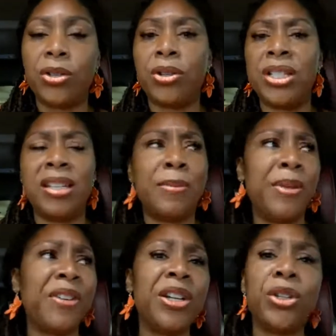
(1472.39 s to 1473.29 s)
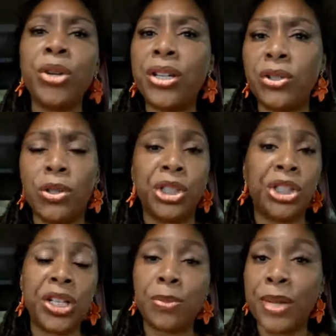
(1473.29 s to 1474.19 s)
or tend to be very critical or
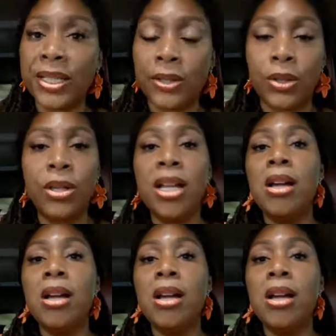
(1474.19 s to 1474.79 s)
judgmental,